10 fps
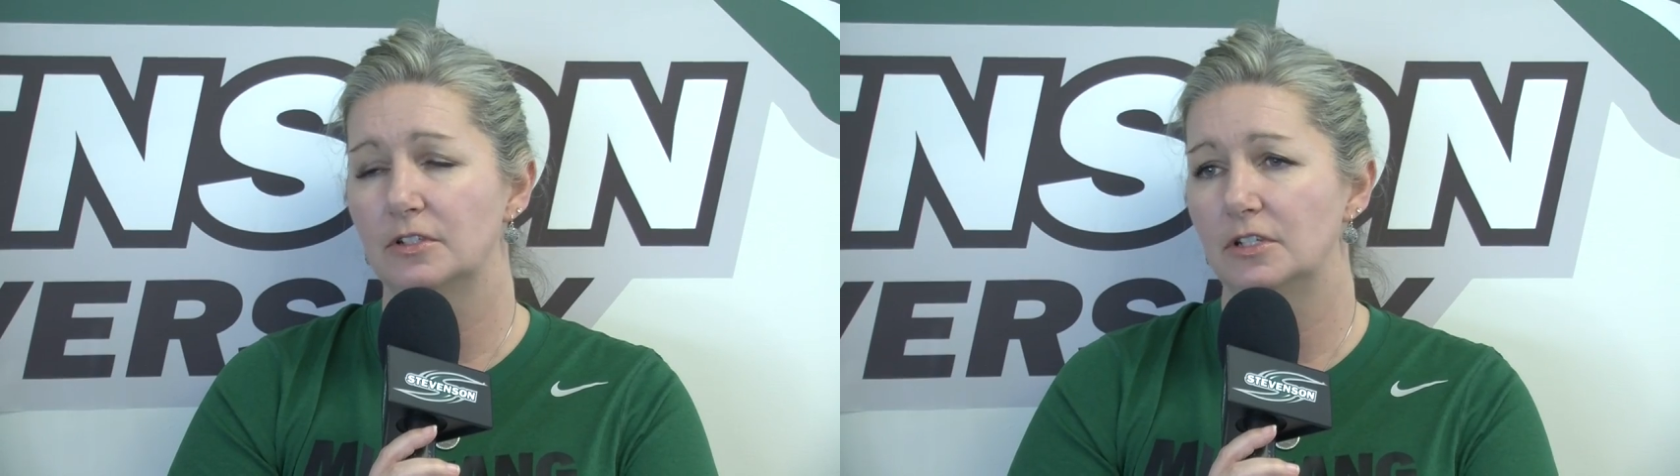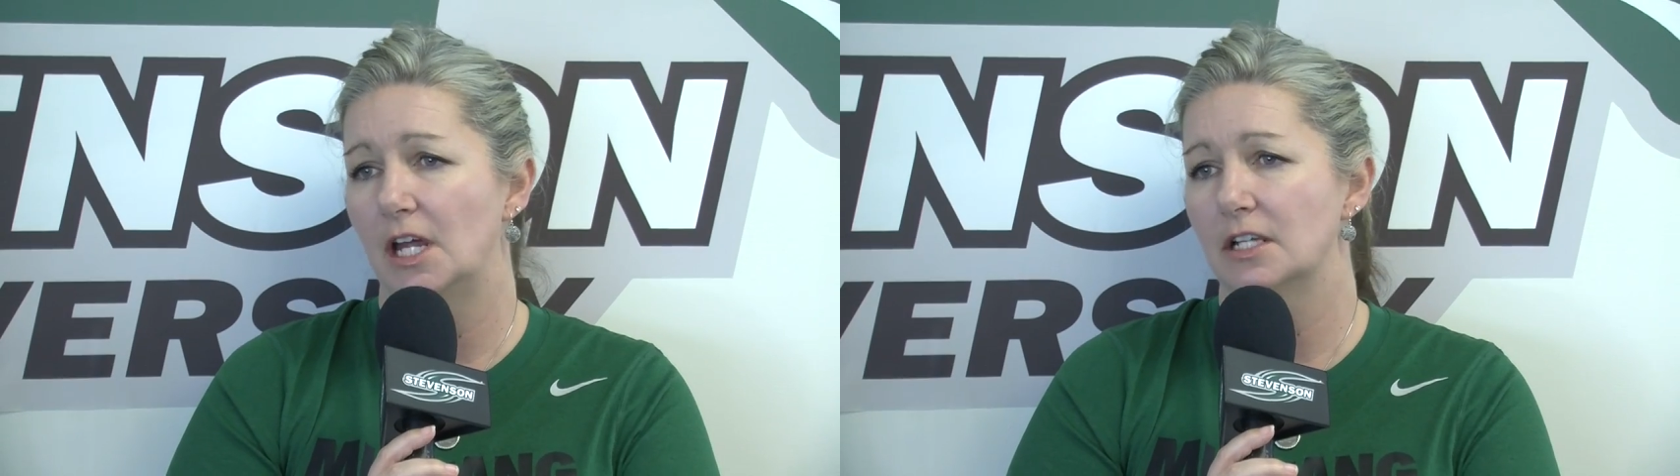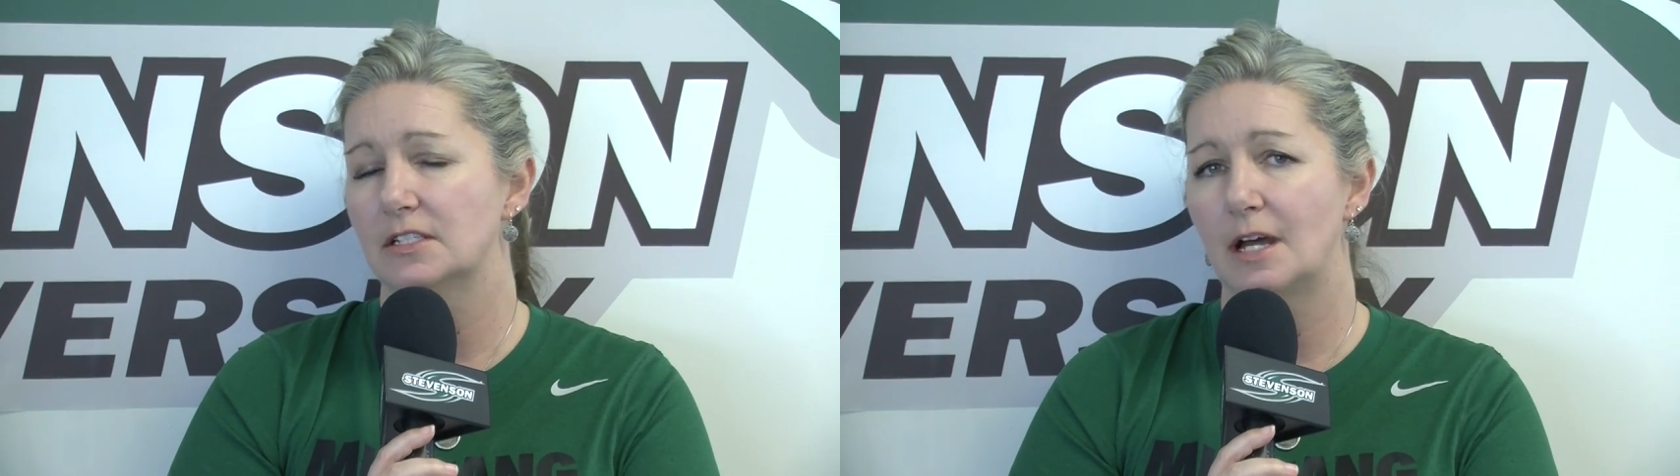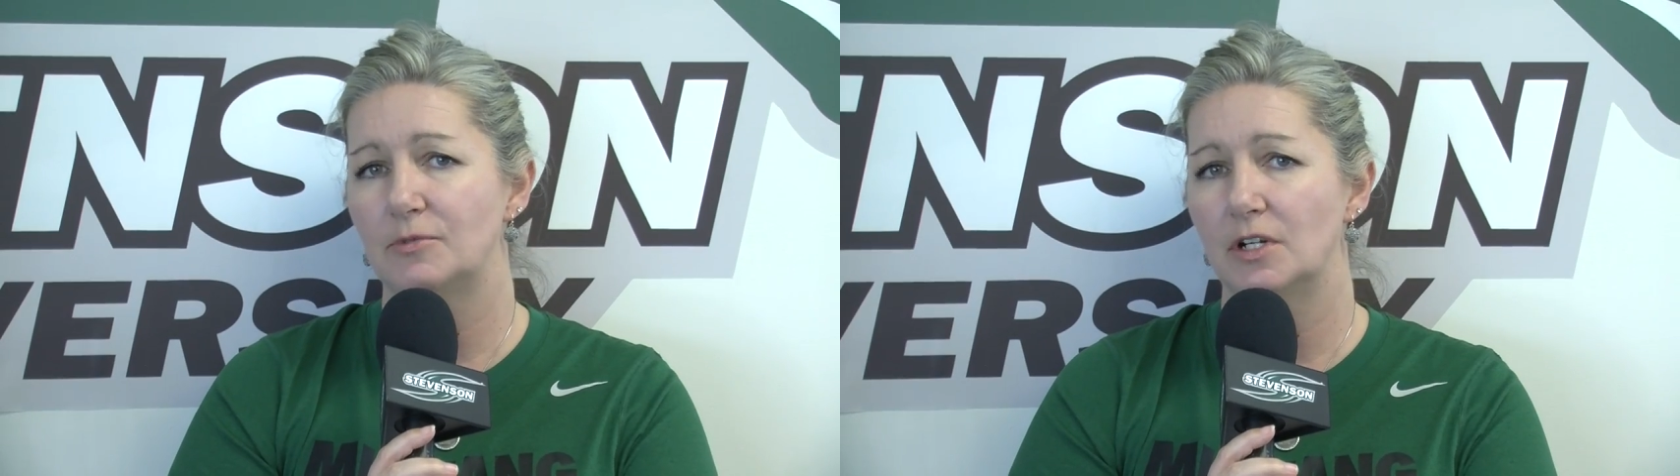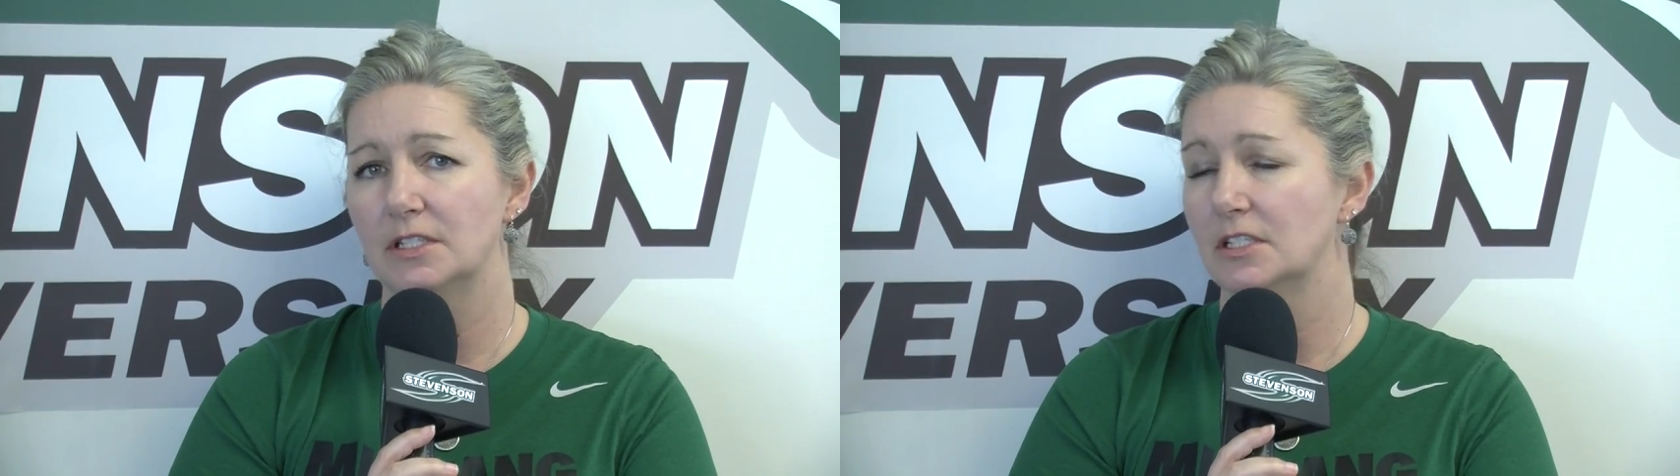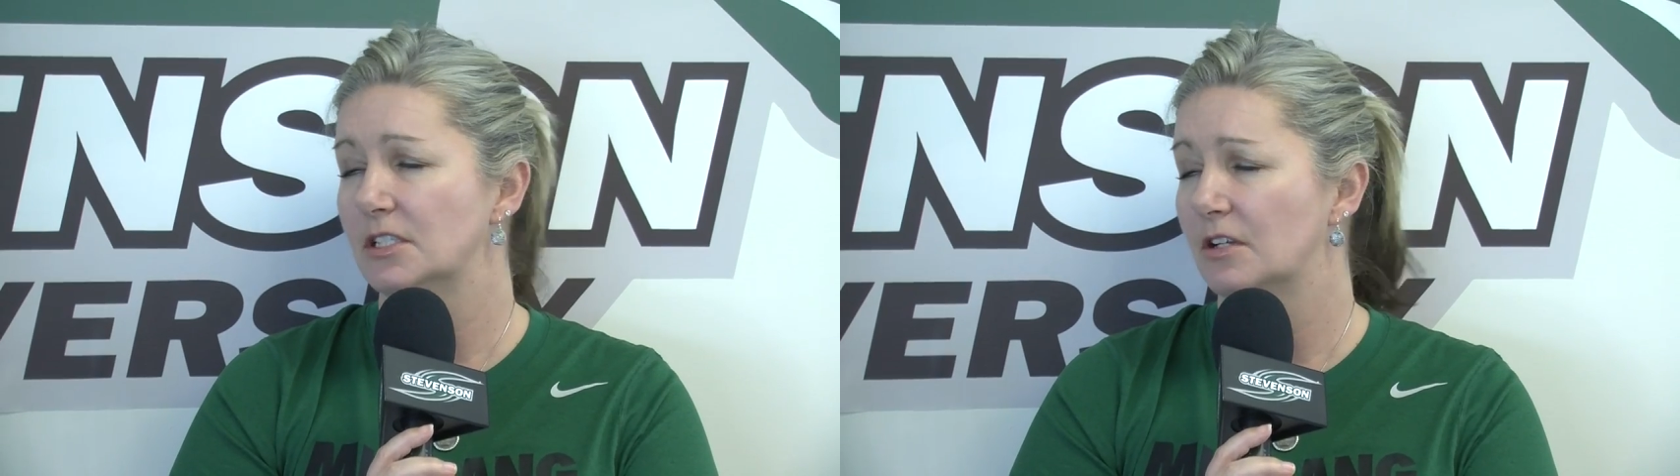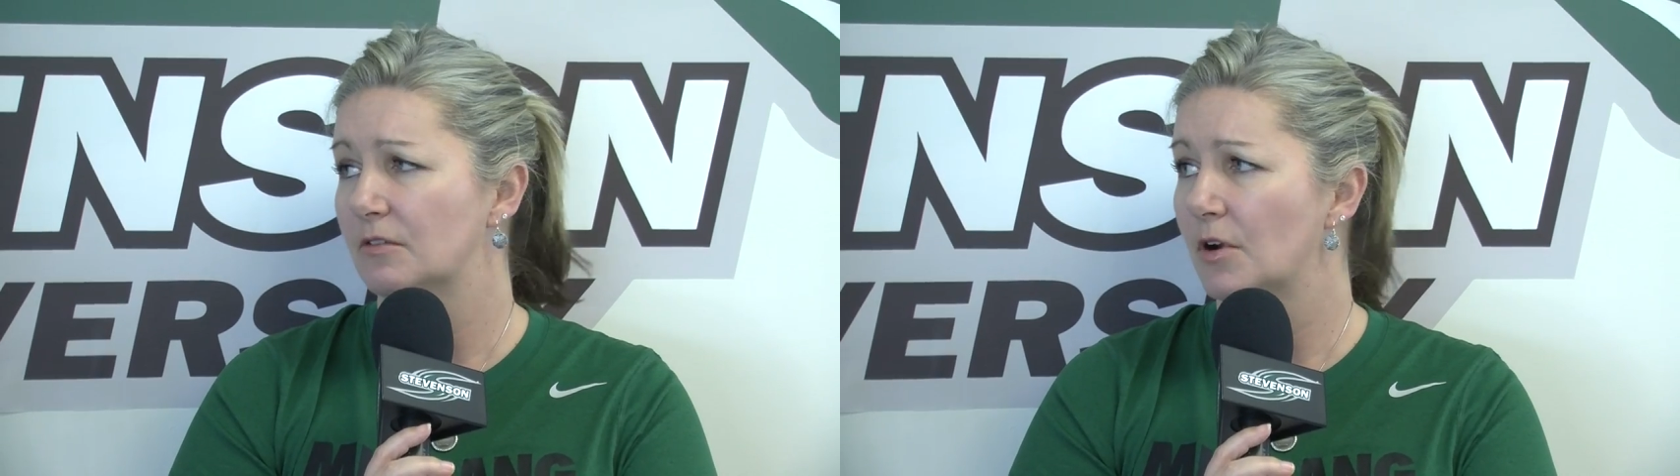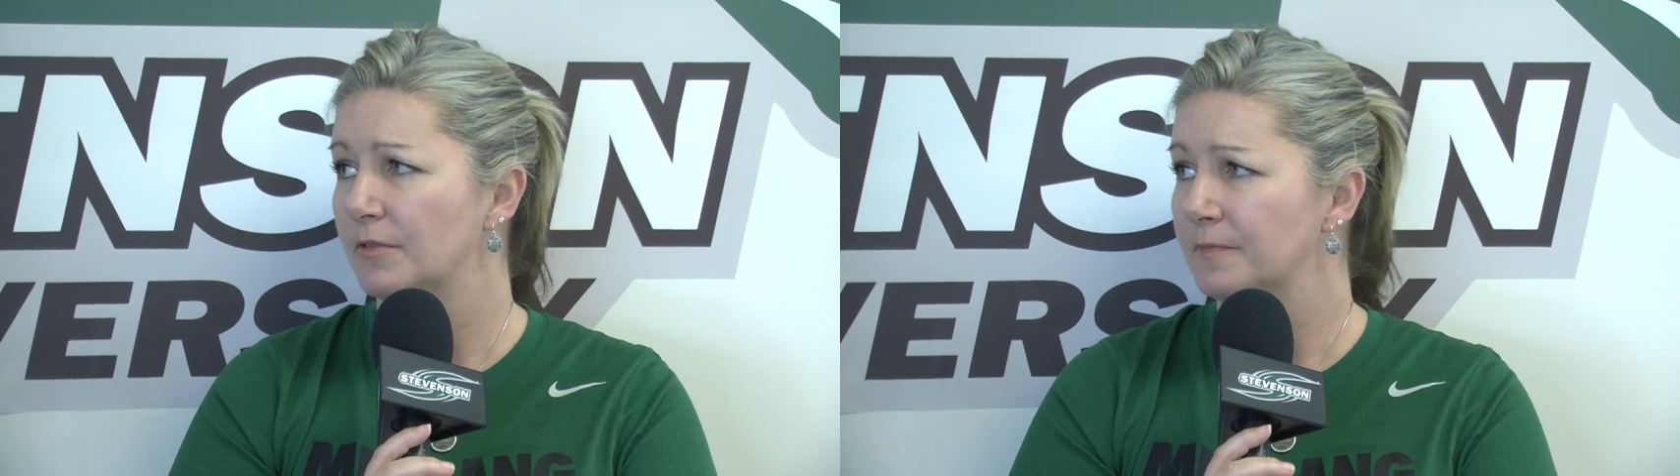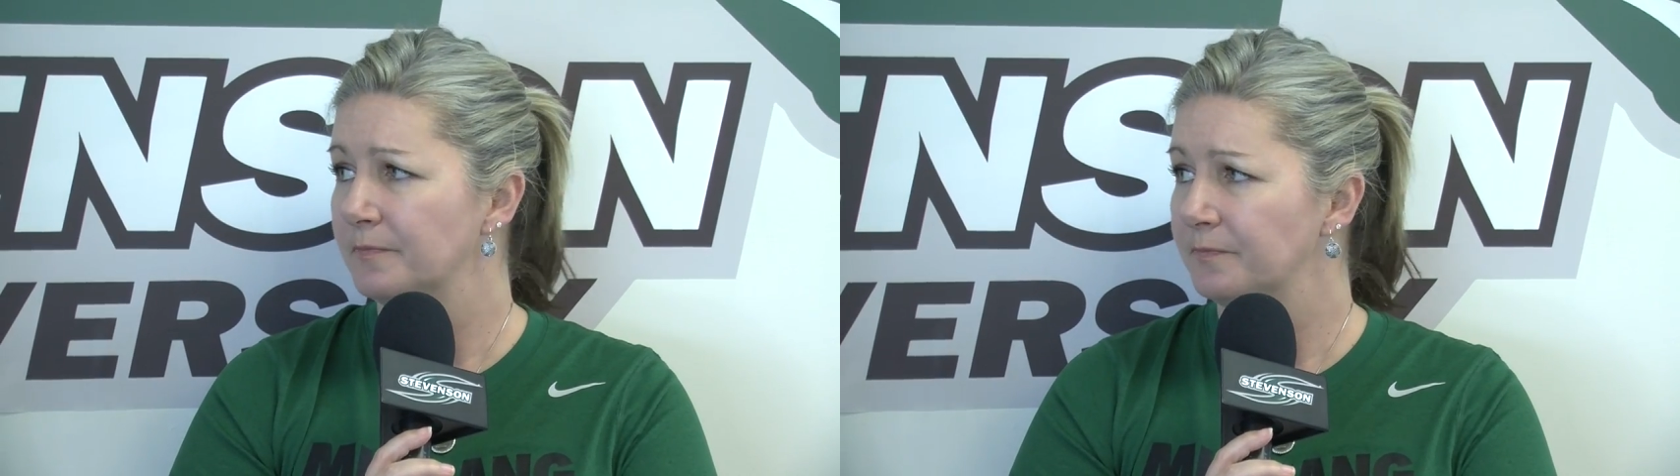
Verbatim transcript: You can't stop transition on the road.